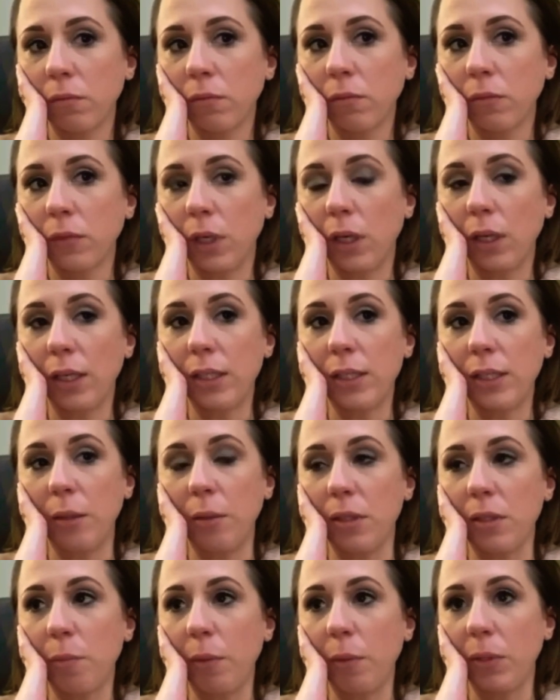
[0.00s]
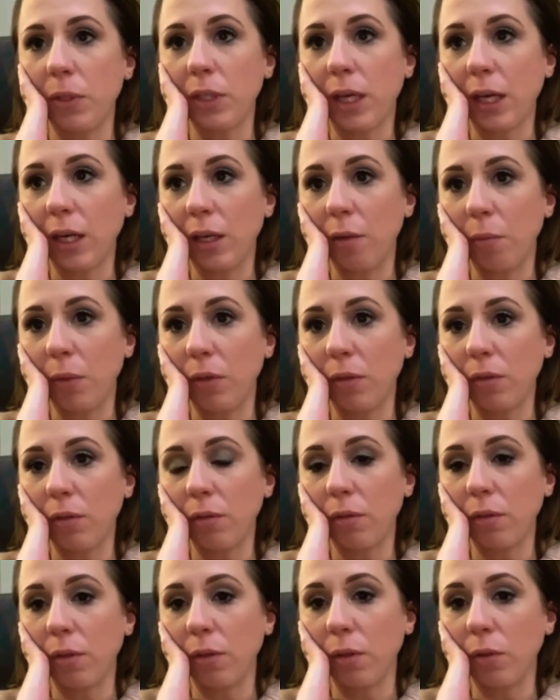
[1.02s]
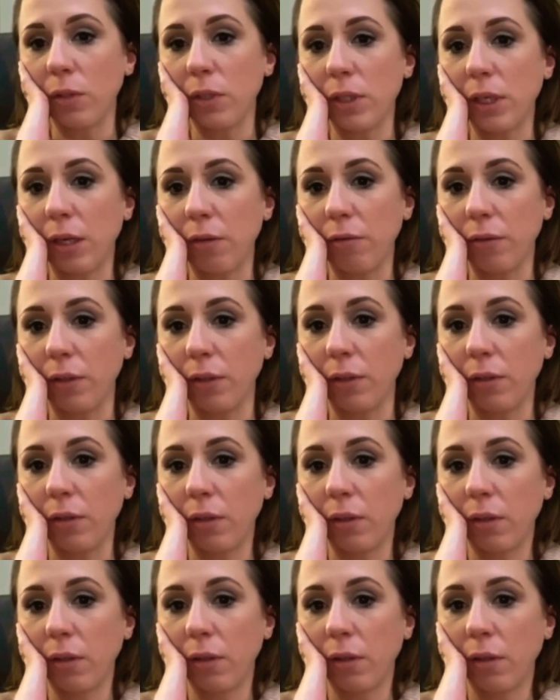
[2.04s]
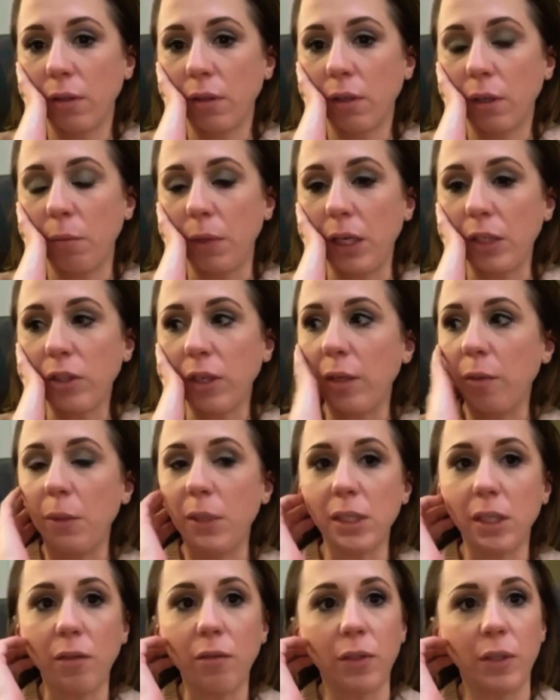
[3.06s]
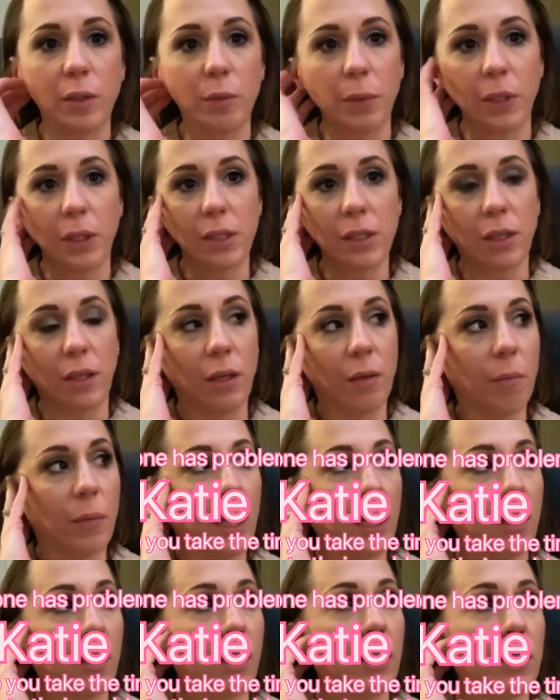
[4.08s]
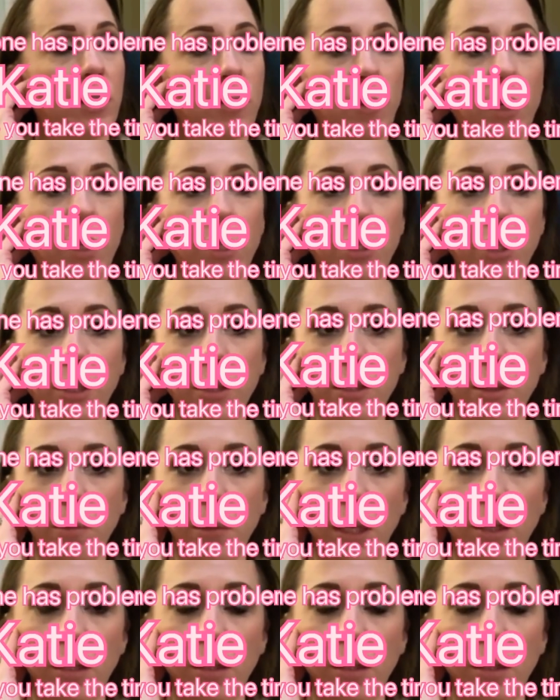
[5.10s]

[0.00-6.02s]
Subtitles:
All I see is people talking about their own stuff, and I'm not trying to be selfish, but it's like, man, I just want to share something, and